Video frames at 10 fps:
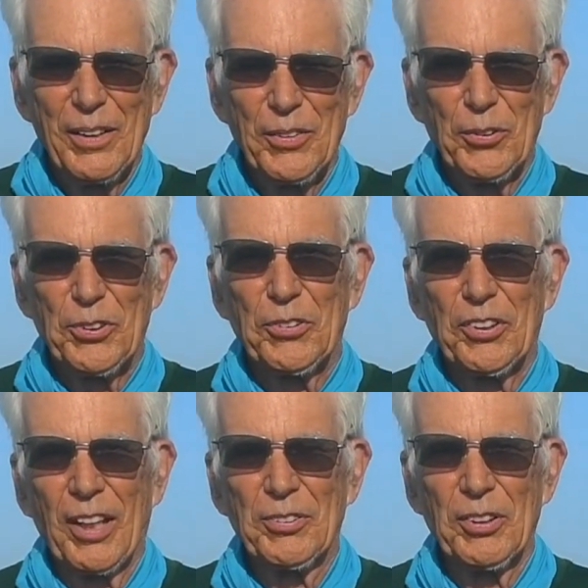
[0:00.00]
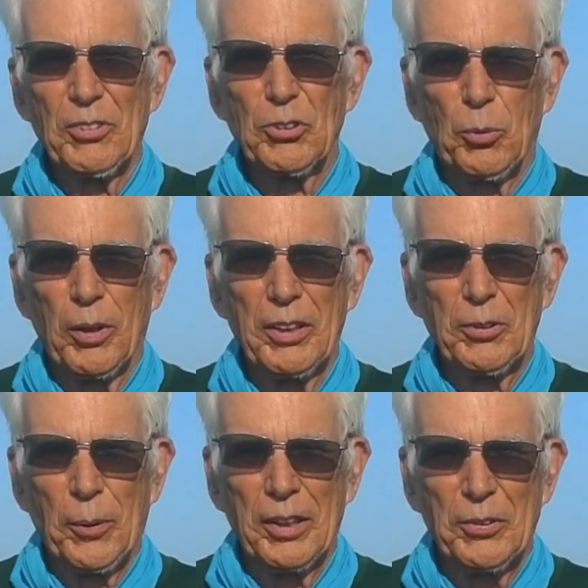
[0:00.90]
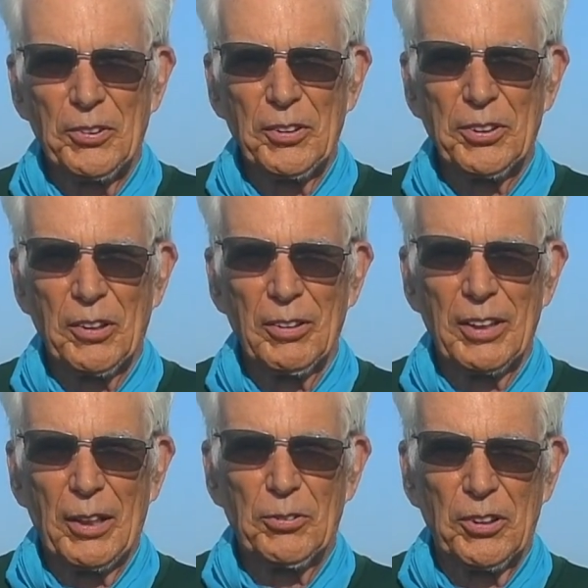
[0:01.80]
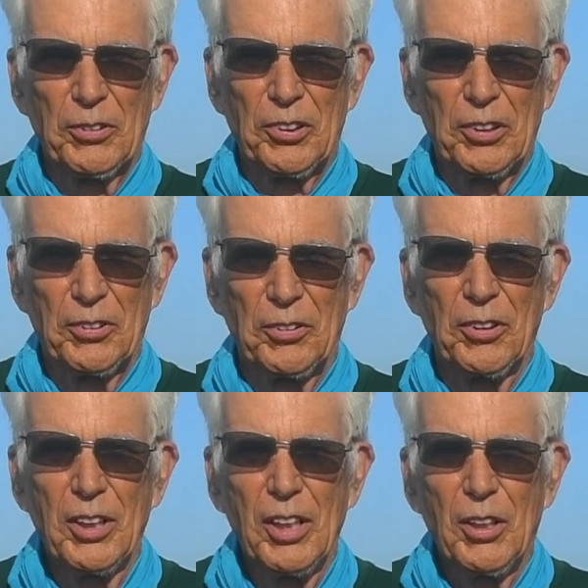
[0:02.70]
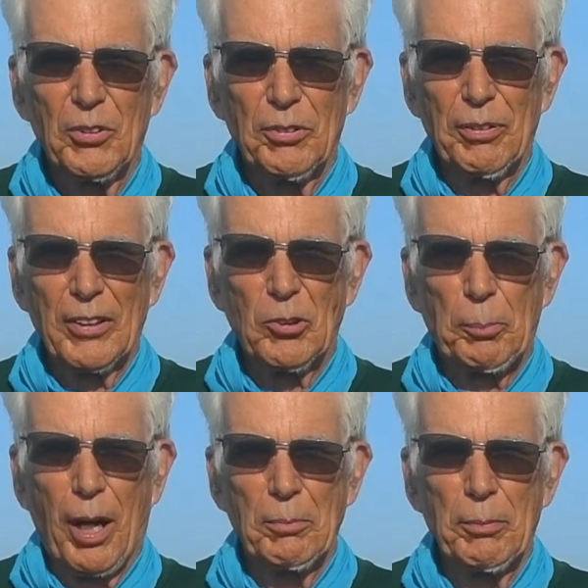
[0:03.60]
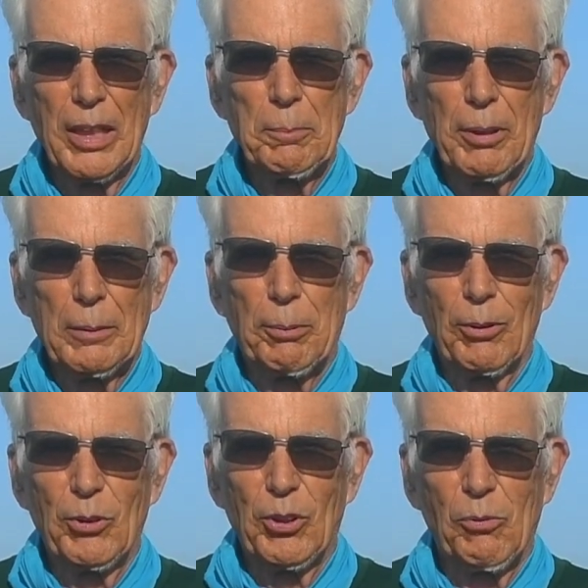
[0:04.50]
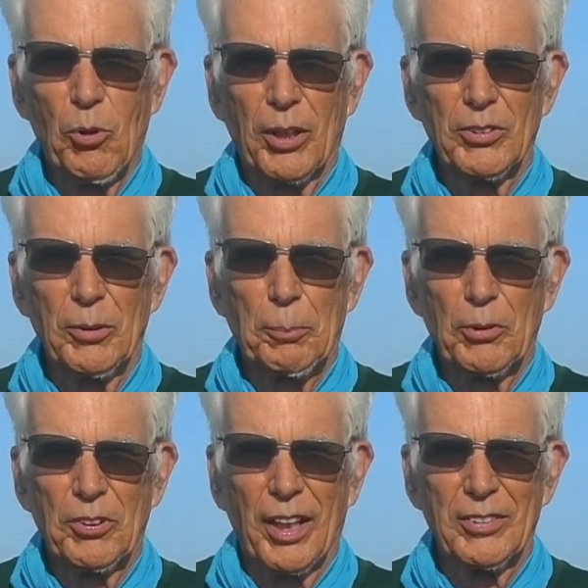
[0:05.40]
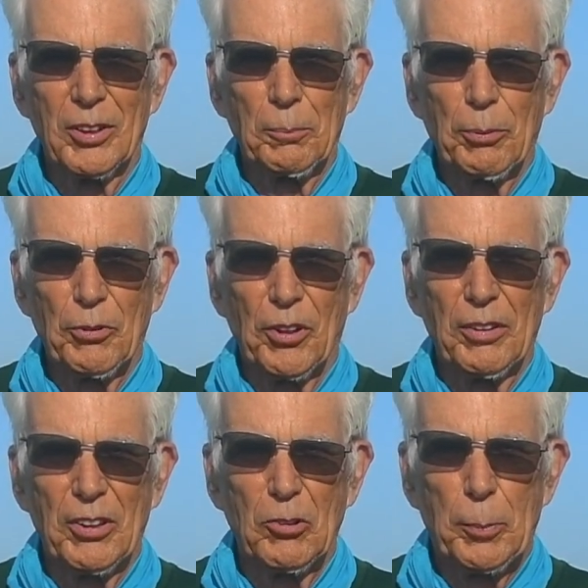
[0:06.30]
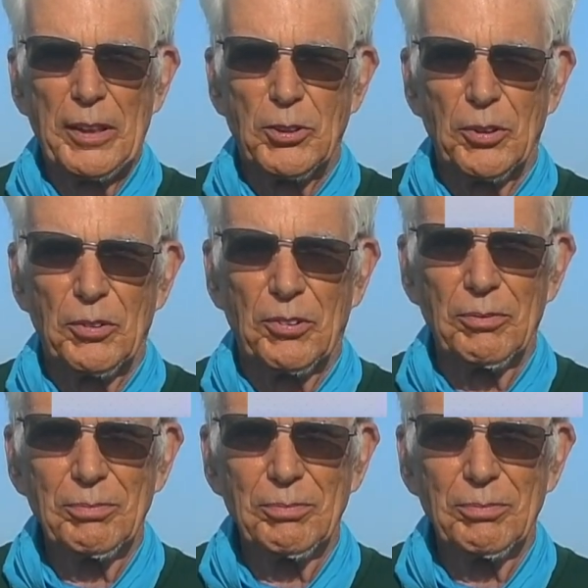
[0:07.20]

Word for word: The success of the 2020 sea turtle nesting season reflects upon many people who have worked to protect and preserve these beaches.